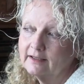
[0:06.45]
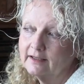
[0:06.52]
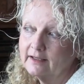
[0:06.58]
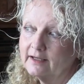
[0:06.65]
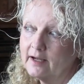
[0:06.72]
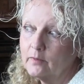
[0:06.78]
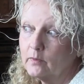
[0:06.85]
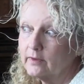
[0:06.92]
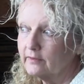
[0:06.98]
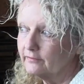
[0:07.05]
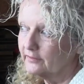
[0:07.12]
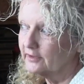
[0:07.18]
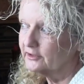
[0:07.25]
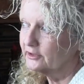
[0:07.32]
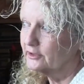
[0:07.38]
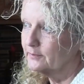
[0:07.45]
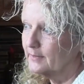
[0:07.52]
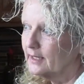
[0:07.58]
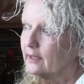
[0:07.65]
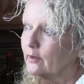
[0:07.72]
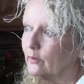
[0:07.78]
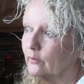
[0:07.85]
and I want a fresh
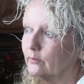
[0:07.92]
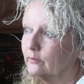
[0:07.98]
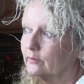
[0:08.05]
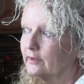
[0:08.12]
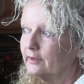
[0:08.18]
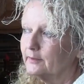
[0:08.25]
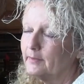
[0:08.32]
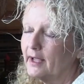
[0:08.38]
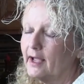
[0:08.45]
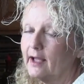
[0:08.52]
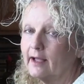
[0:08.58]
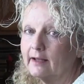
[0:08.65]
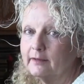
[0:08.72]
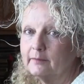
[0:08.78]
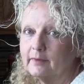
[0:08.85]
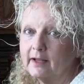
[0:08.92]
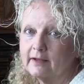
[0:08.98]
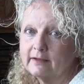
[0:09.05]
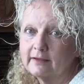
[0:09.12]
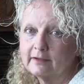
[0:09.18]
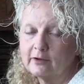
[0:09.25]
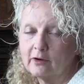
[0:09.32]
tomato really bad
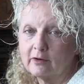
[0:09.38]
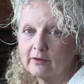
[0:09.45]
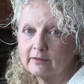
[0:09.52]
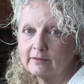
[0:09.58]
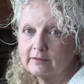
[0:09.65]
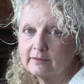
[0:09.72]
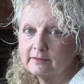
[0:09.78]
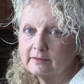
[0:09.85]
out of the garden,